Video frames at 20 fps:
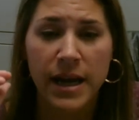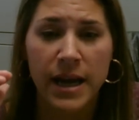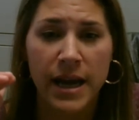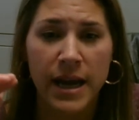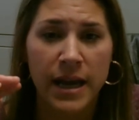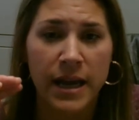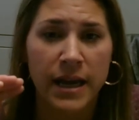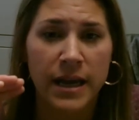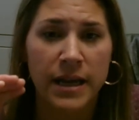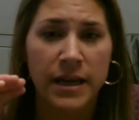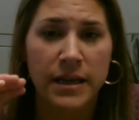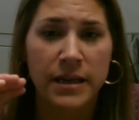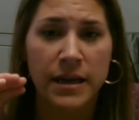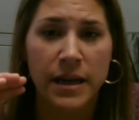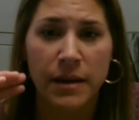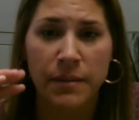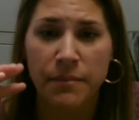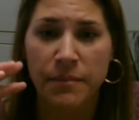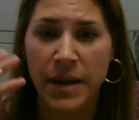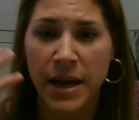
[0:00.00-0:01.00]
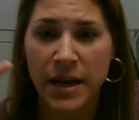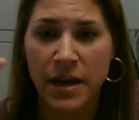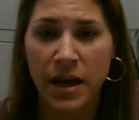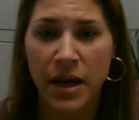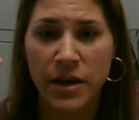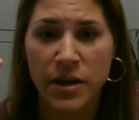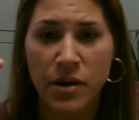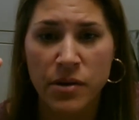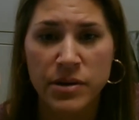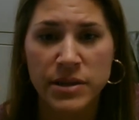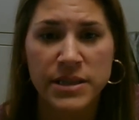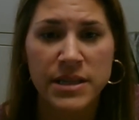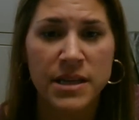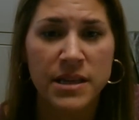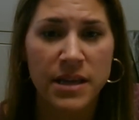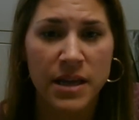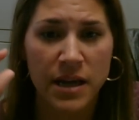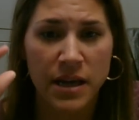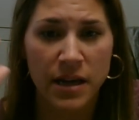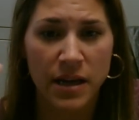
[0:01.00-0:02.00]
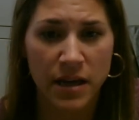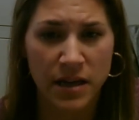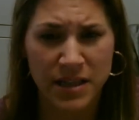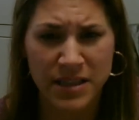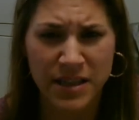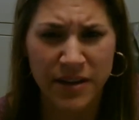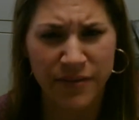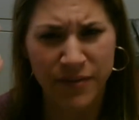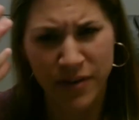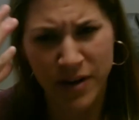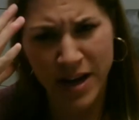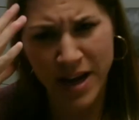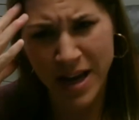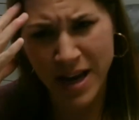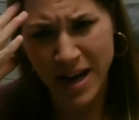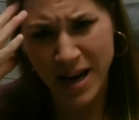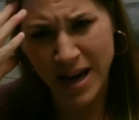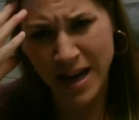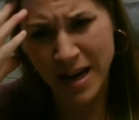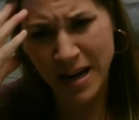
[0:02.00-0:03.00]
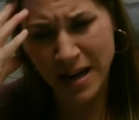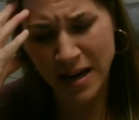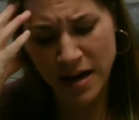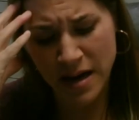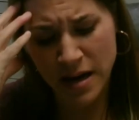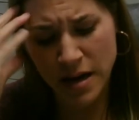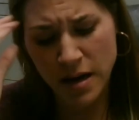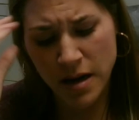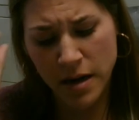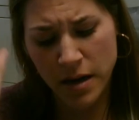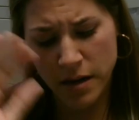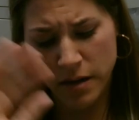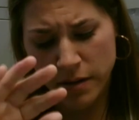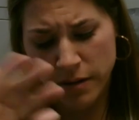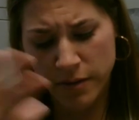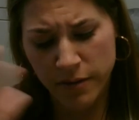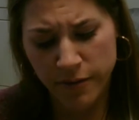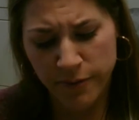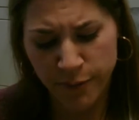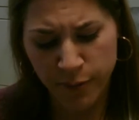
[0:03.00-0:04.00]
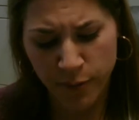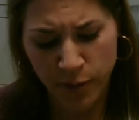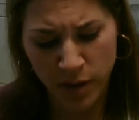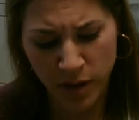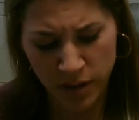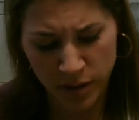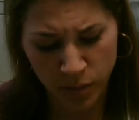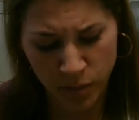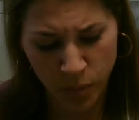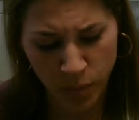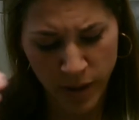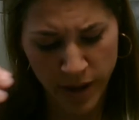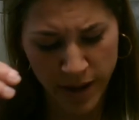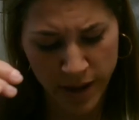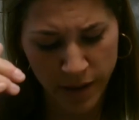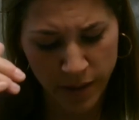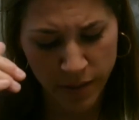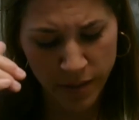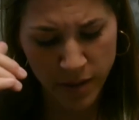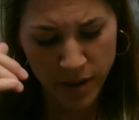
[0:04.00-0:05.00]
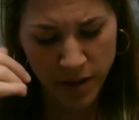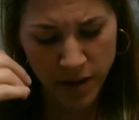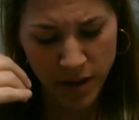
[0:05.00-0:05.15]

And it may not notice anything except for a headache for a little while.